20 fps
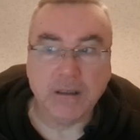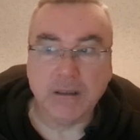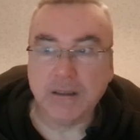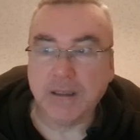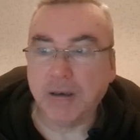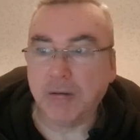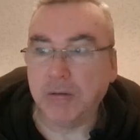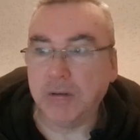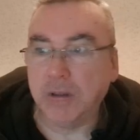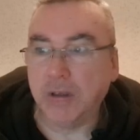
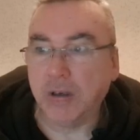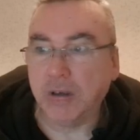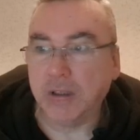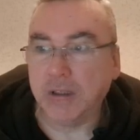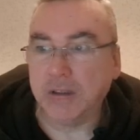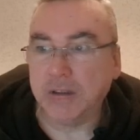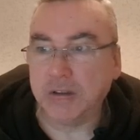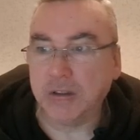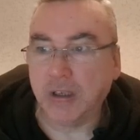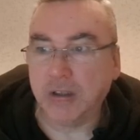
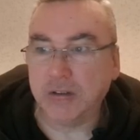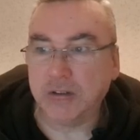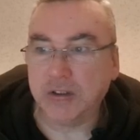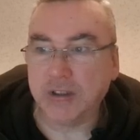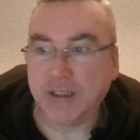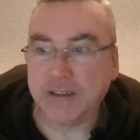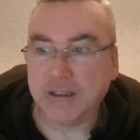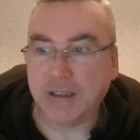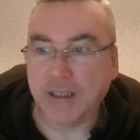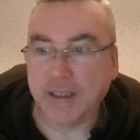log us on
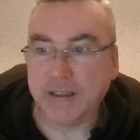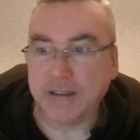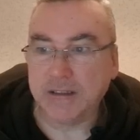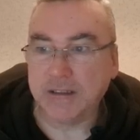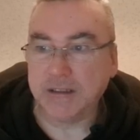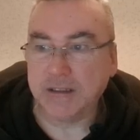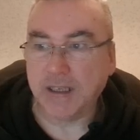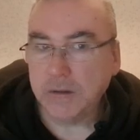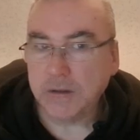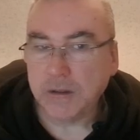
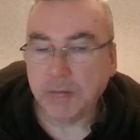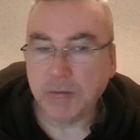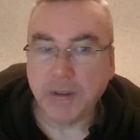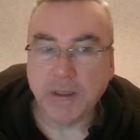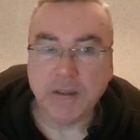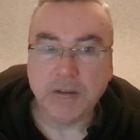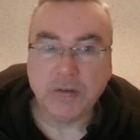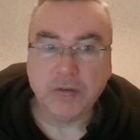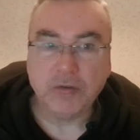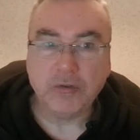satellite. So
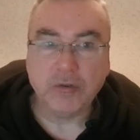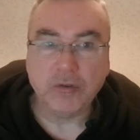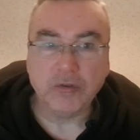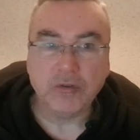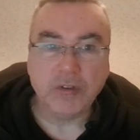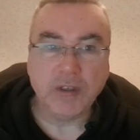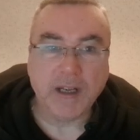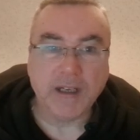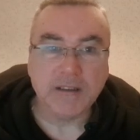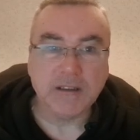it
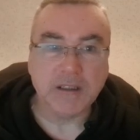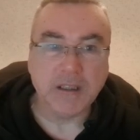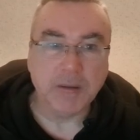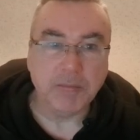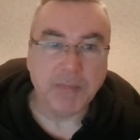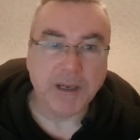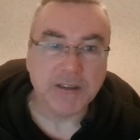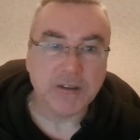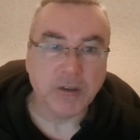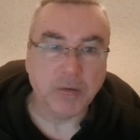doesn't
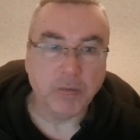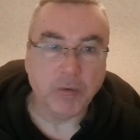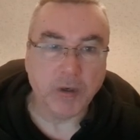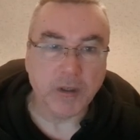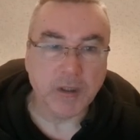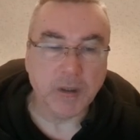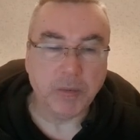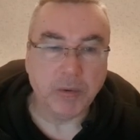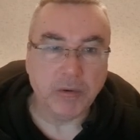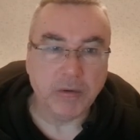actually matter
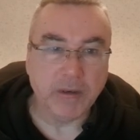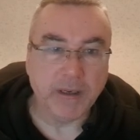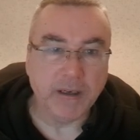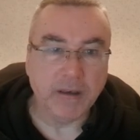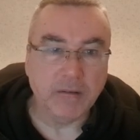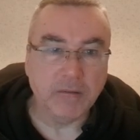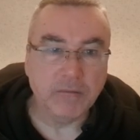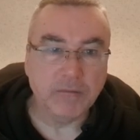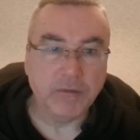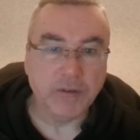what you put
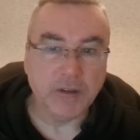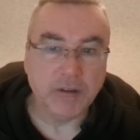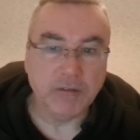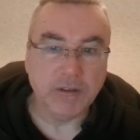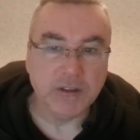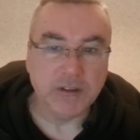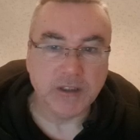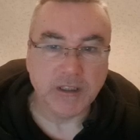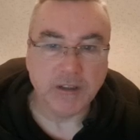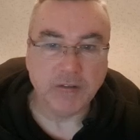in for the
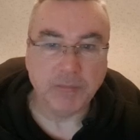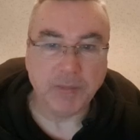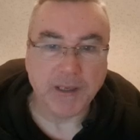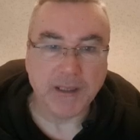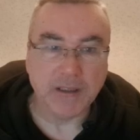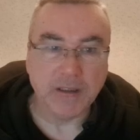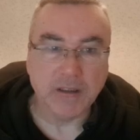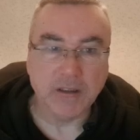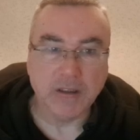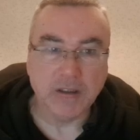receive
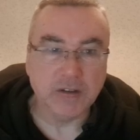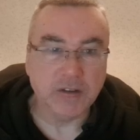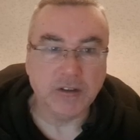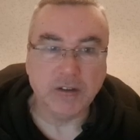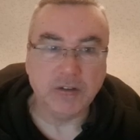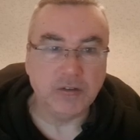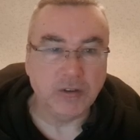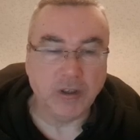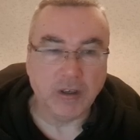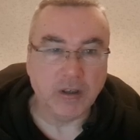band, because
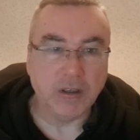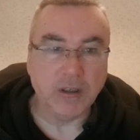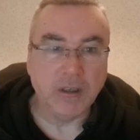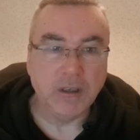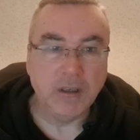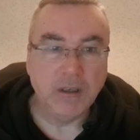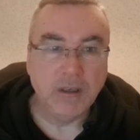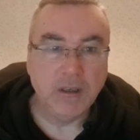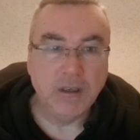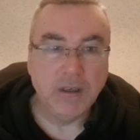it's not
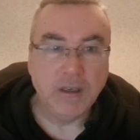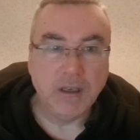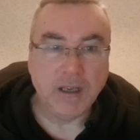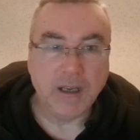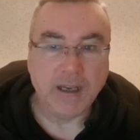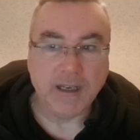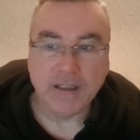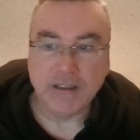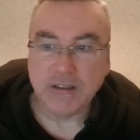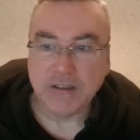
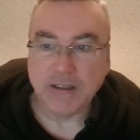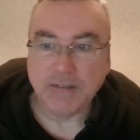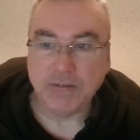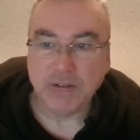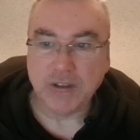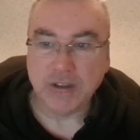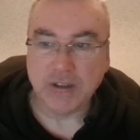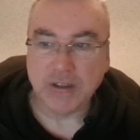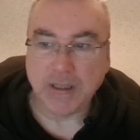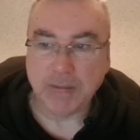a
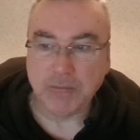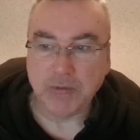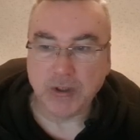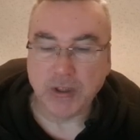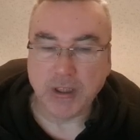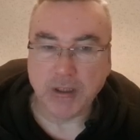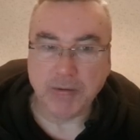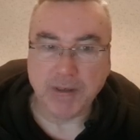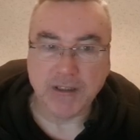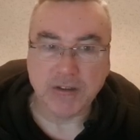70 SEMS
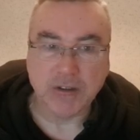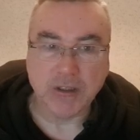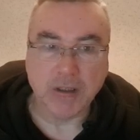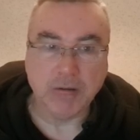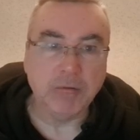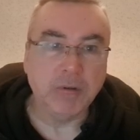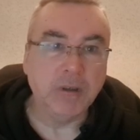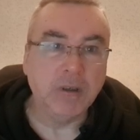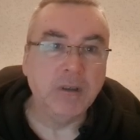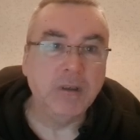
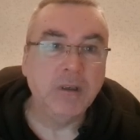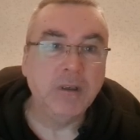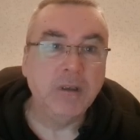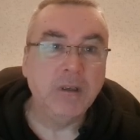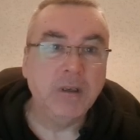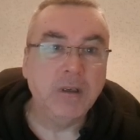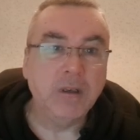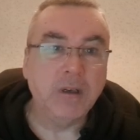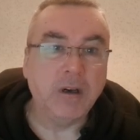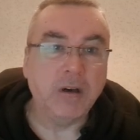QSO.
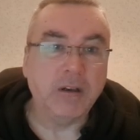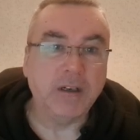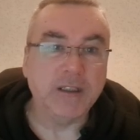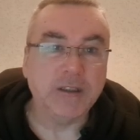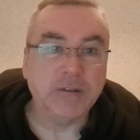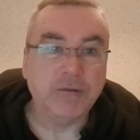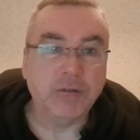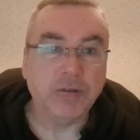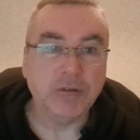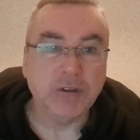
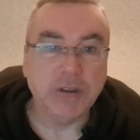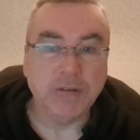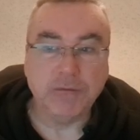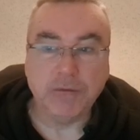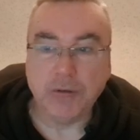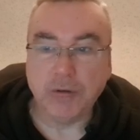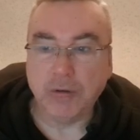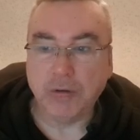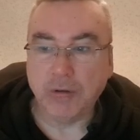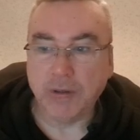
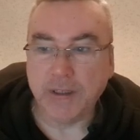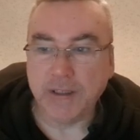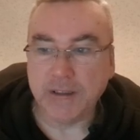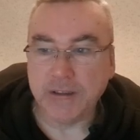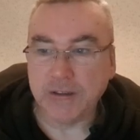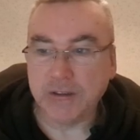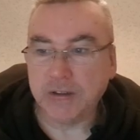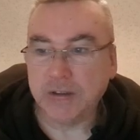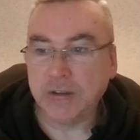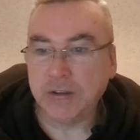RS44
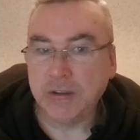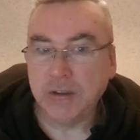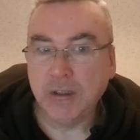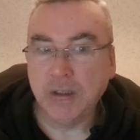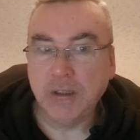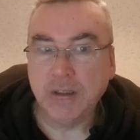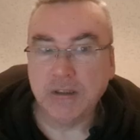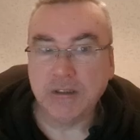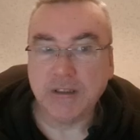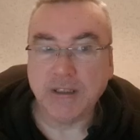is
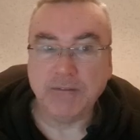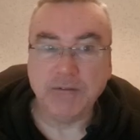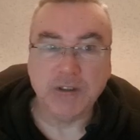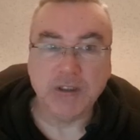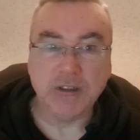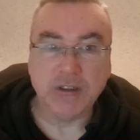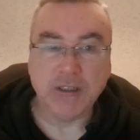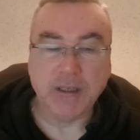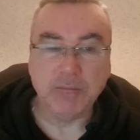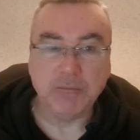
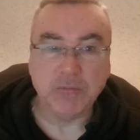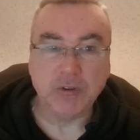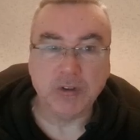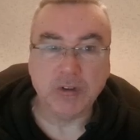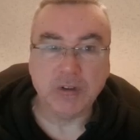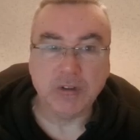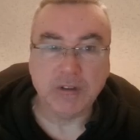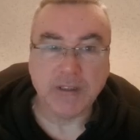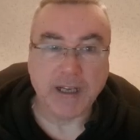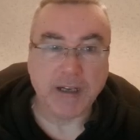70
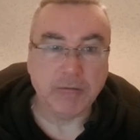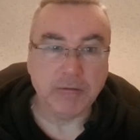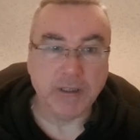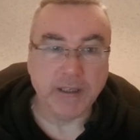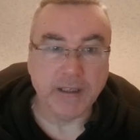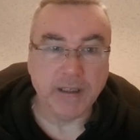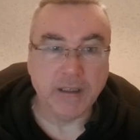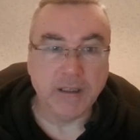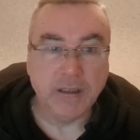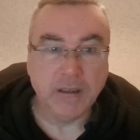SEMS
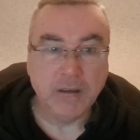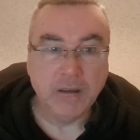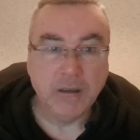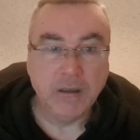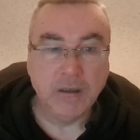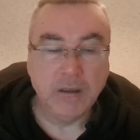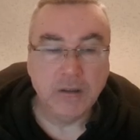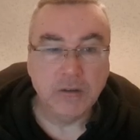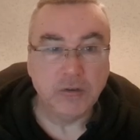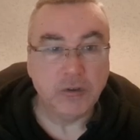downlink,
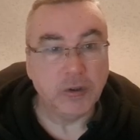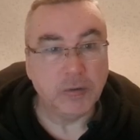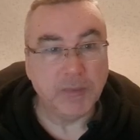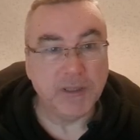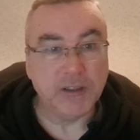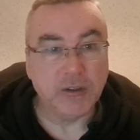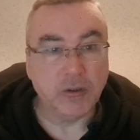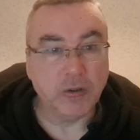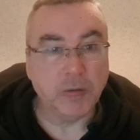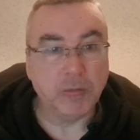2
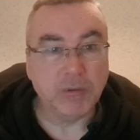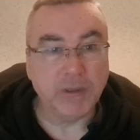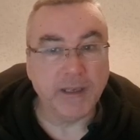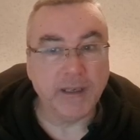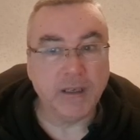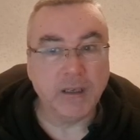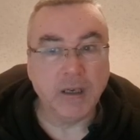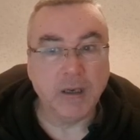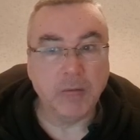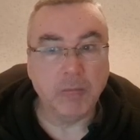meter
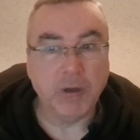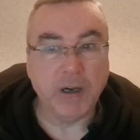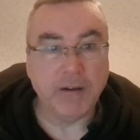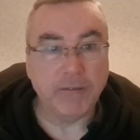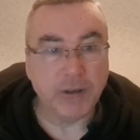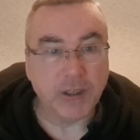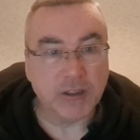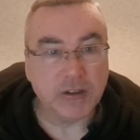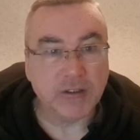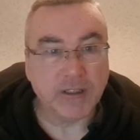uplink, and
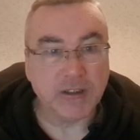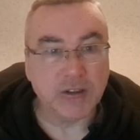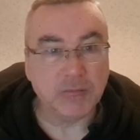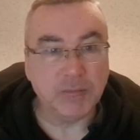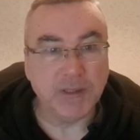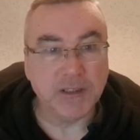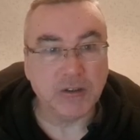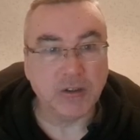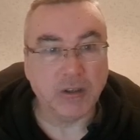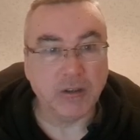whatever you
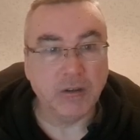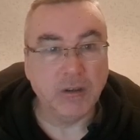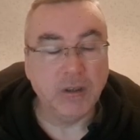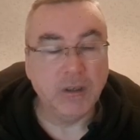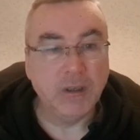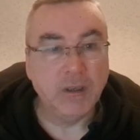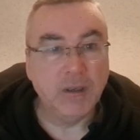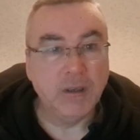transmit on